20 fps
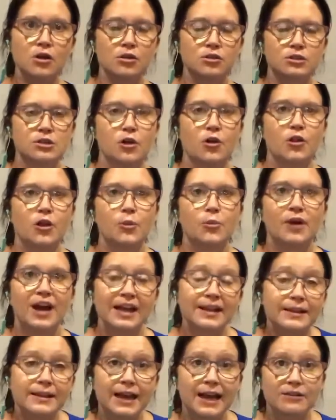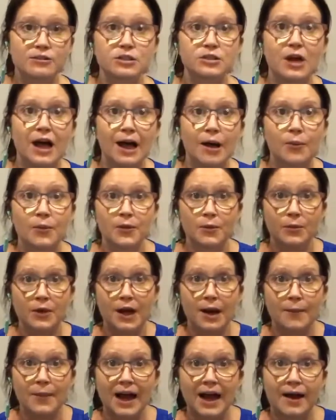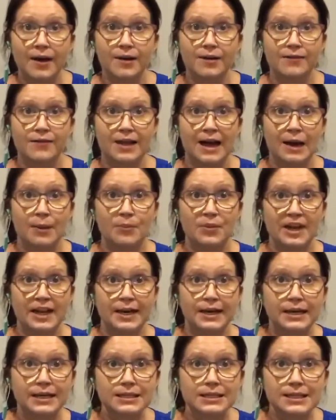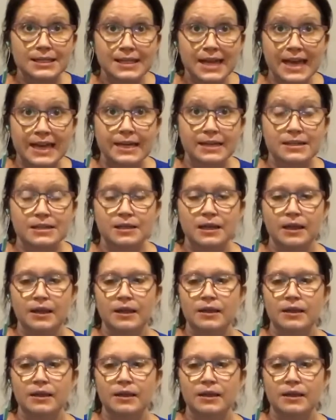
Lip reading: slow their breath down to help them come out of that panic state.